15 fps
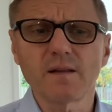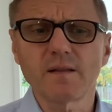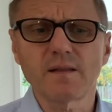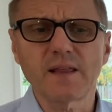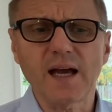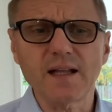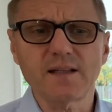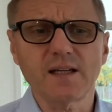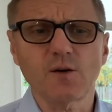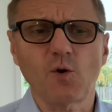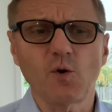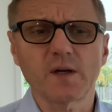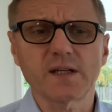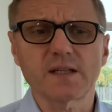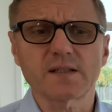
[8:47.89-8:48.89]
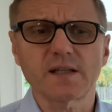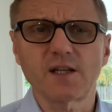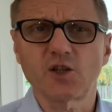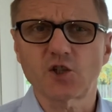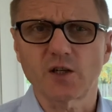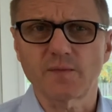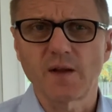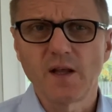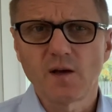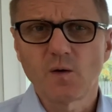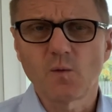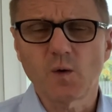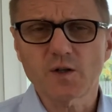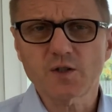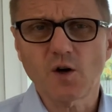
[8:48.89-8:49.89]
that organization
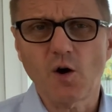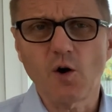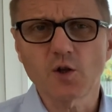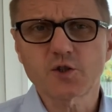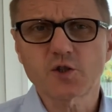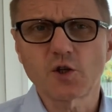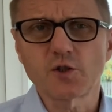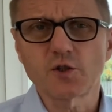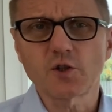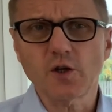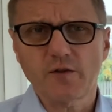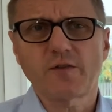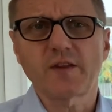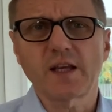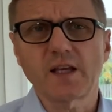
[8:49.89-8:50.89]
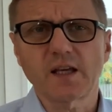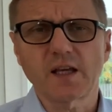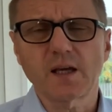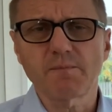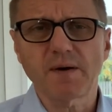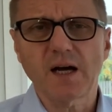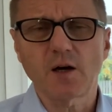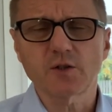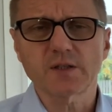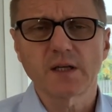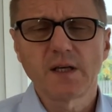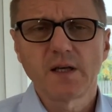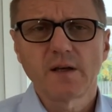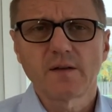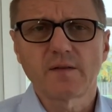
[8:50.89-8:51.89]
was also not thinking about
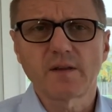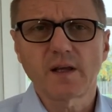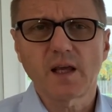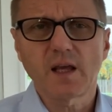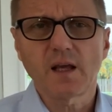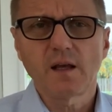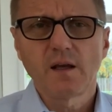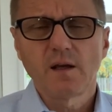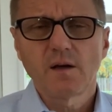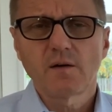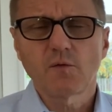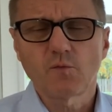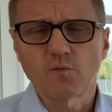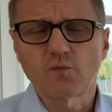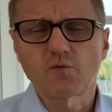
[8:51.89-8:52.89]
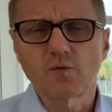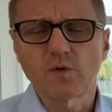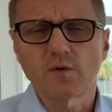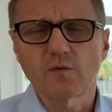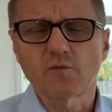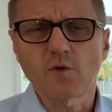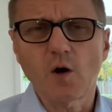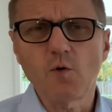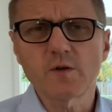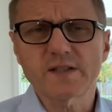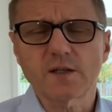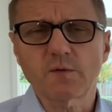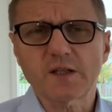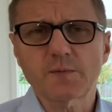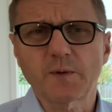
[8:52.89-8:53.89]
the roles
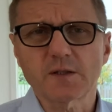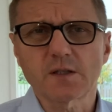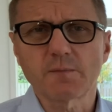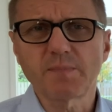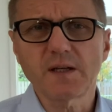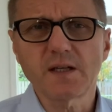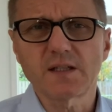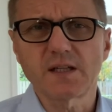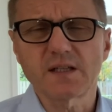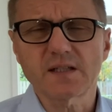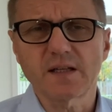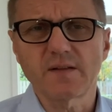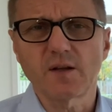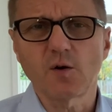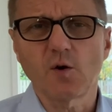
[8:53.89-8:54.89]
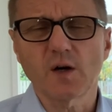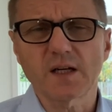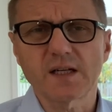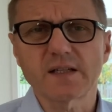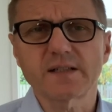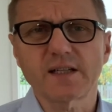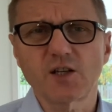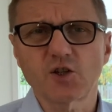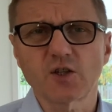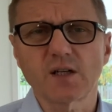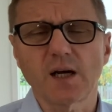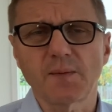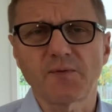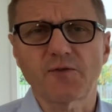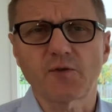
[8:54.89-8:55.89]
and responsibilities and the organization
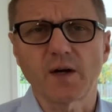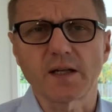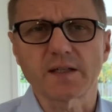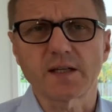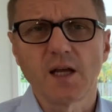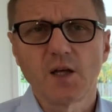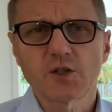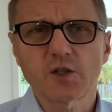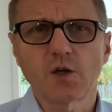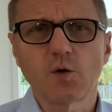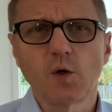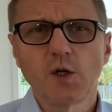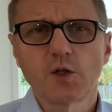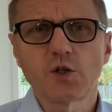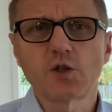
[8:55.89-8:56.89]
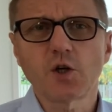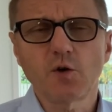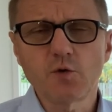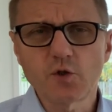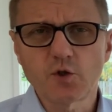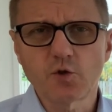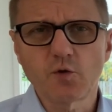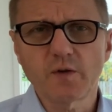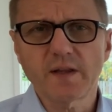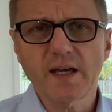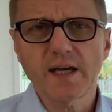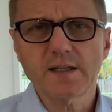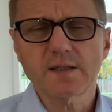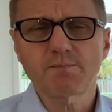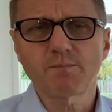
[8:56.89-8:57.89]
up front. So don't do
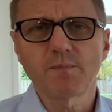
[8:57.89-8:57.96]
that.